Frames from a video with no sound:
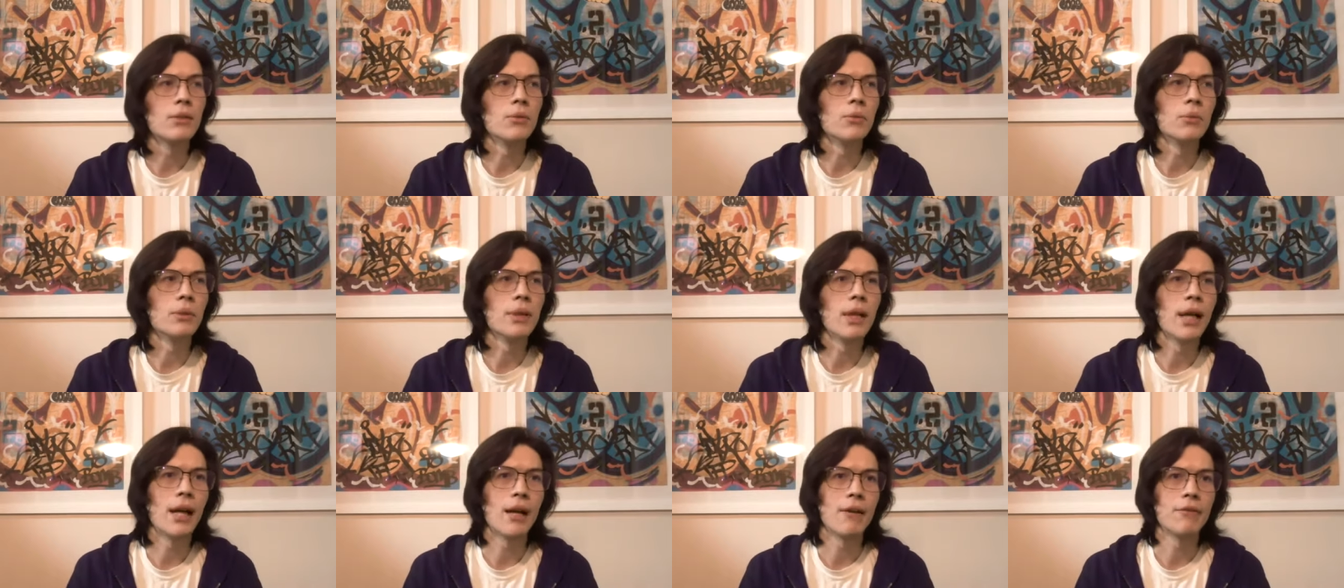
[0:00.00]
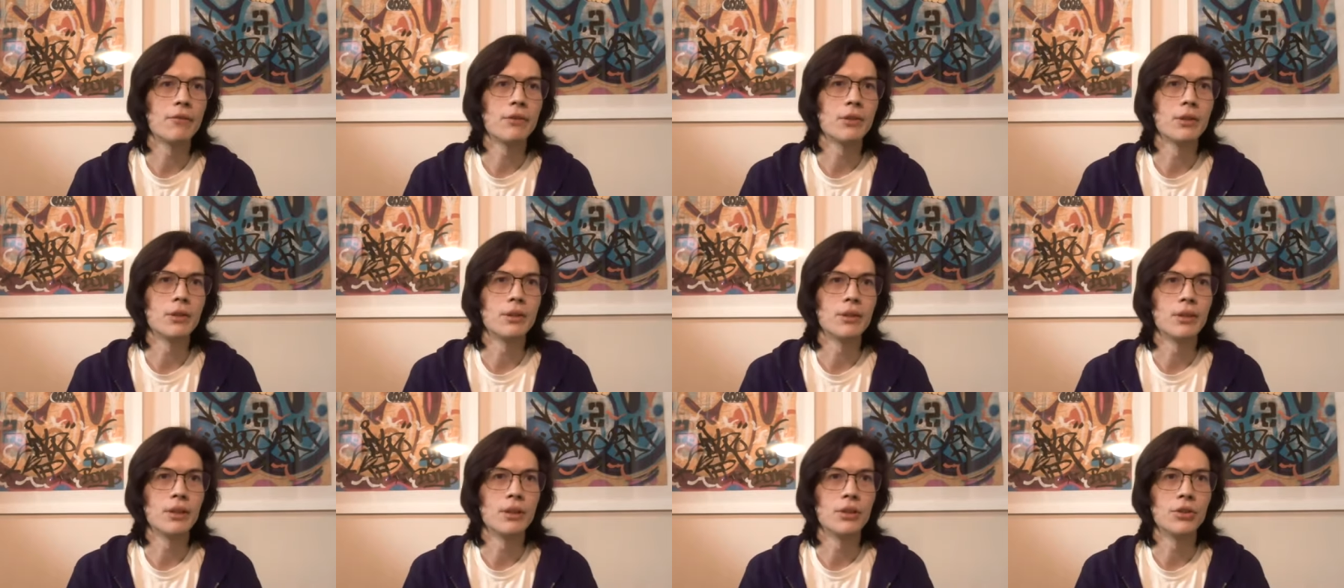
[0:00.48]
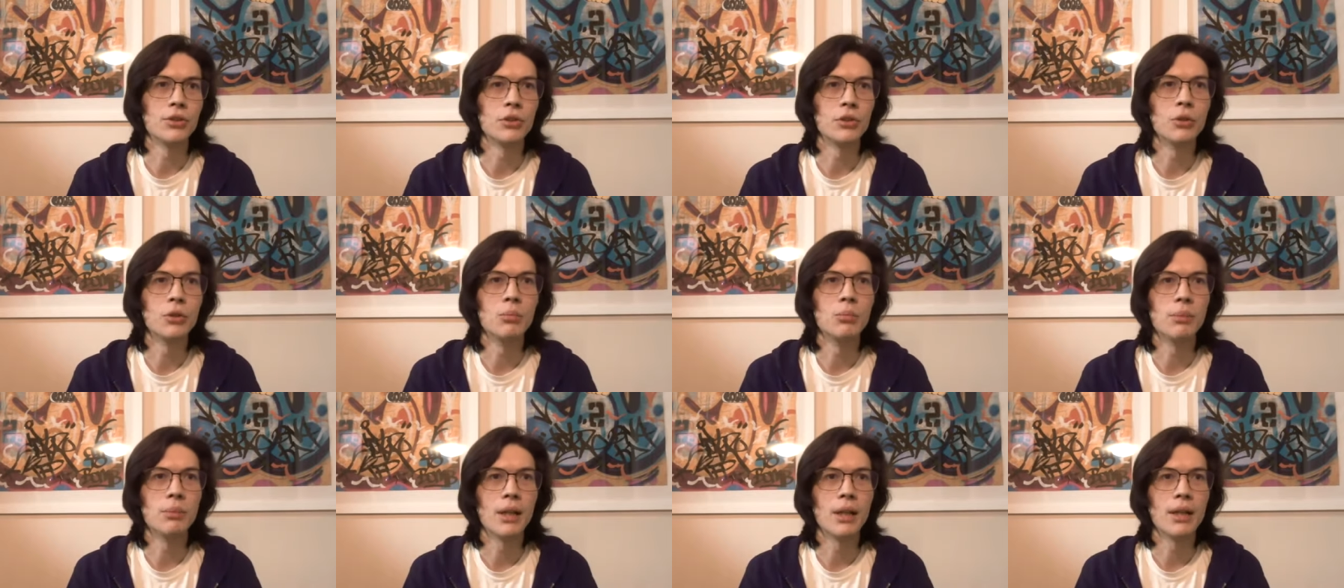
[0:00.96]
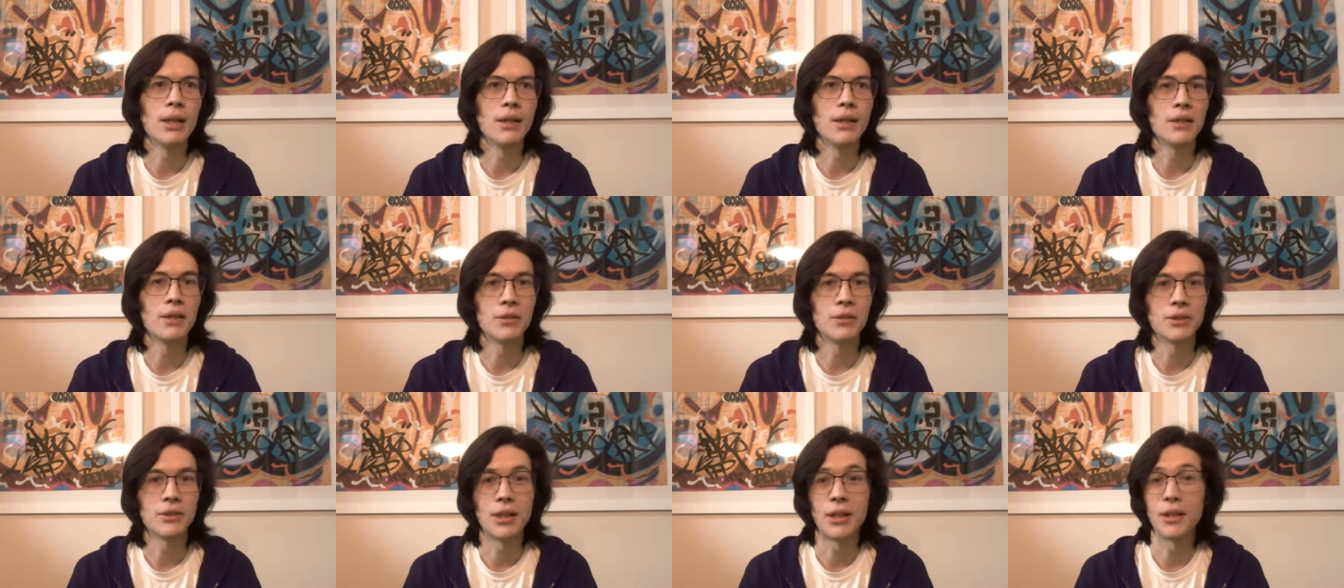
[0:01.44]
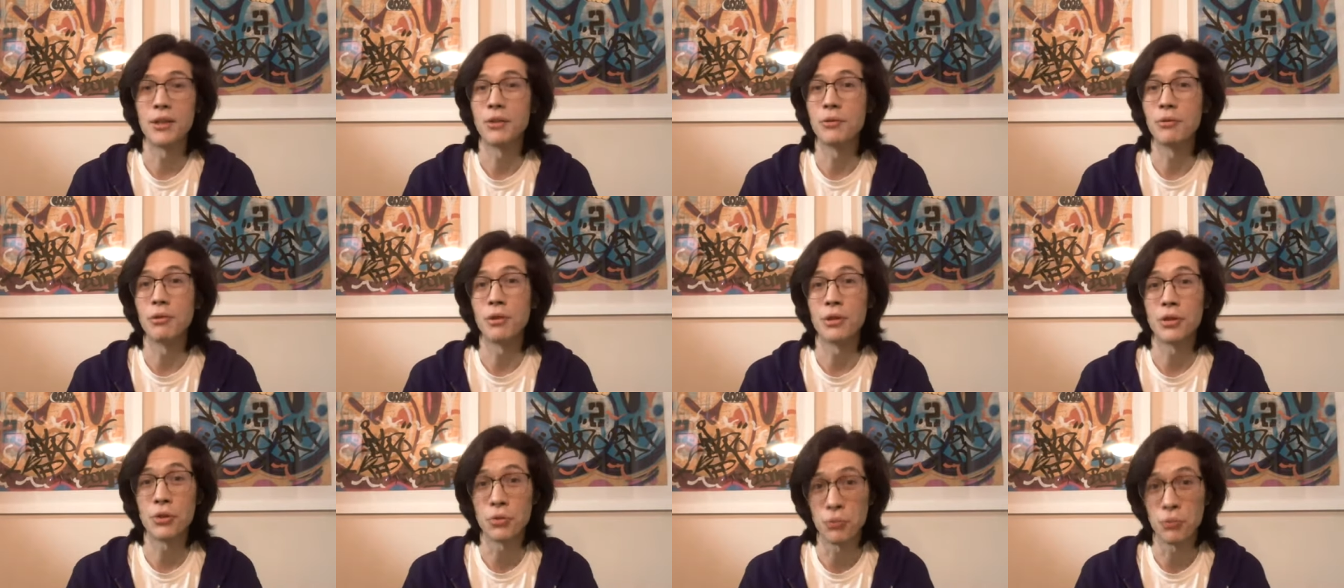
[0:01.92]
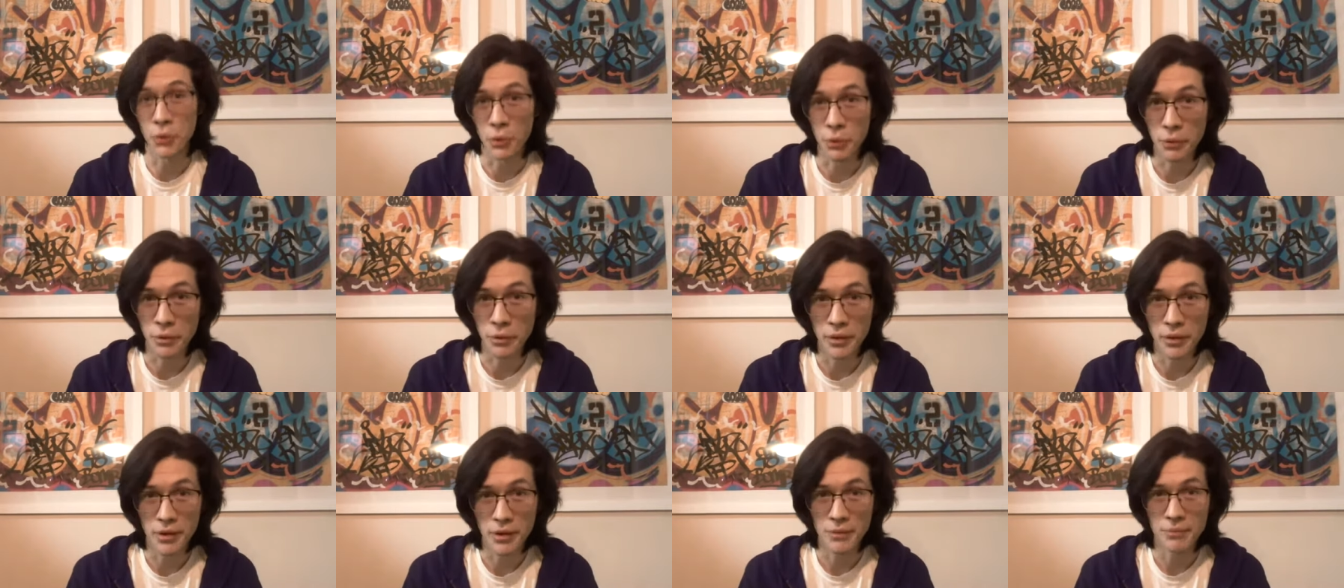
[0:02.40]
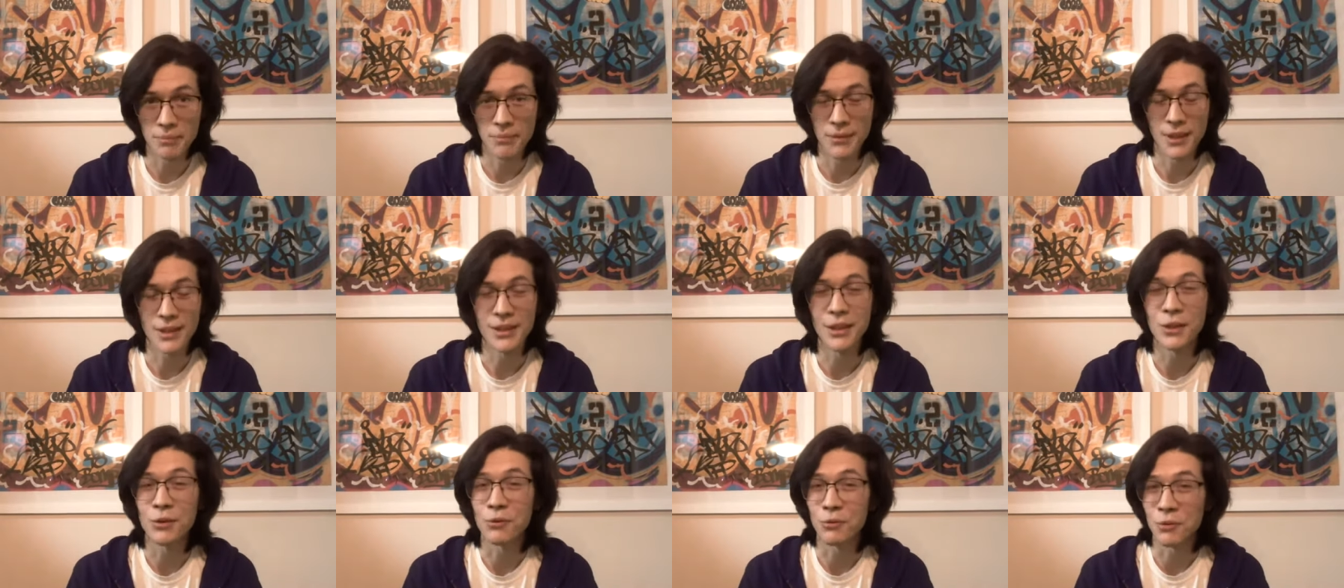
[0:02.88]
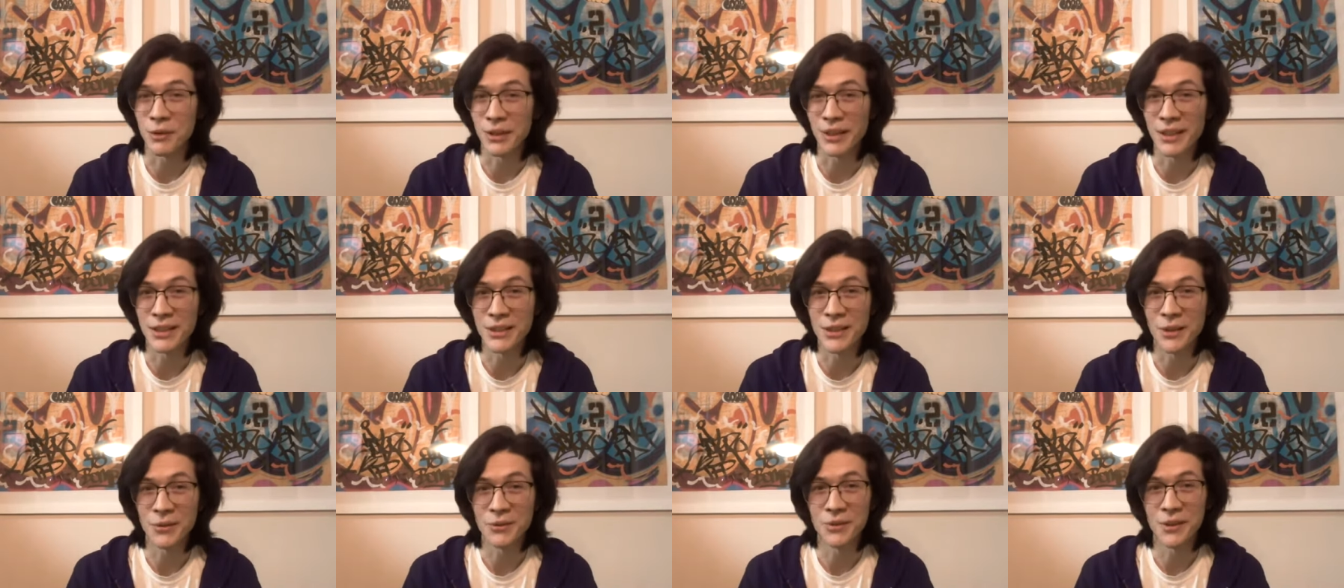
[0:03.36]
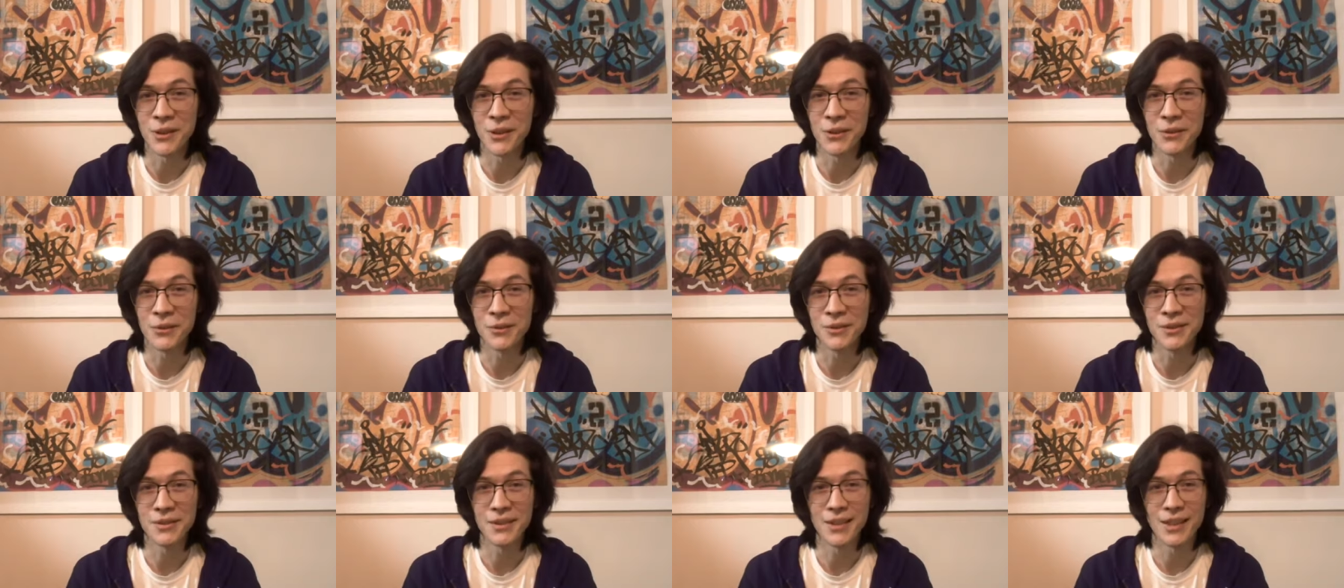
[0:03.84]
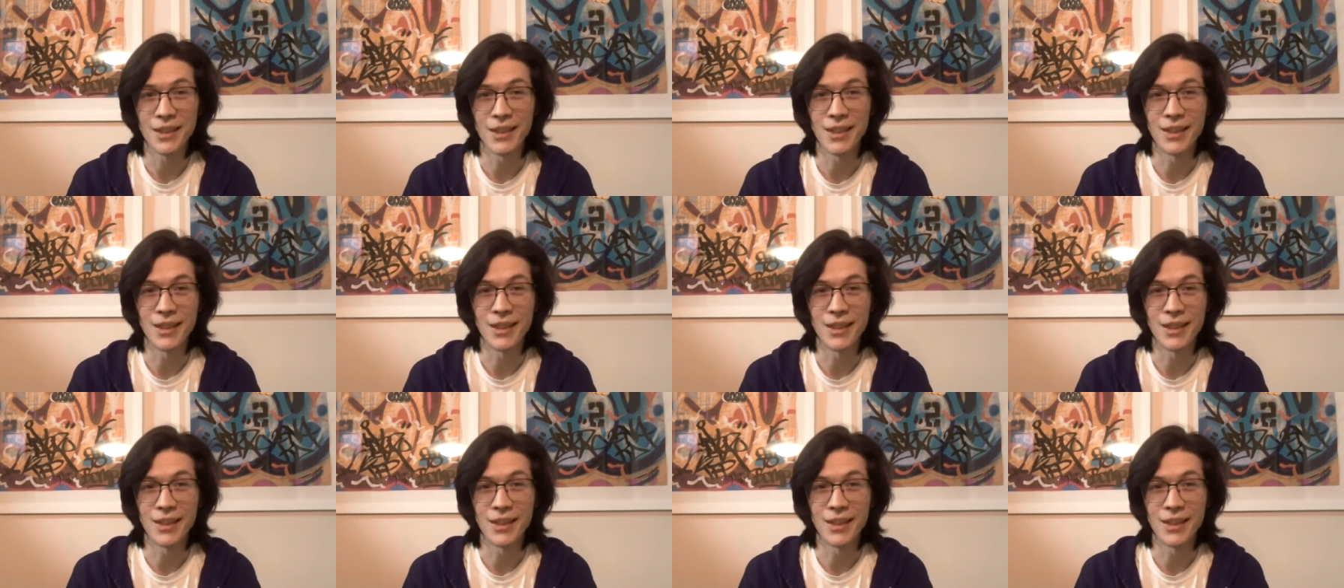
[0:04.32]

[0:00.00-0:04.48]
we have to assume that they're telling you the truth, that they really don't know.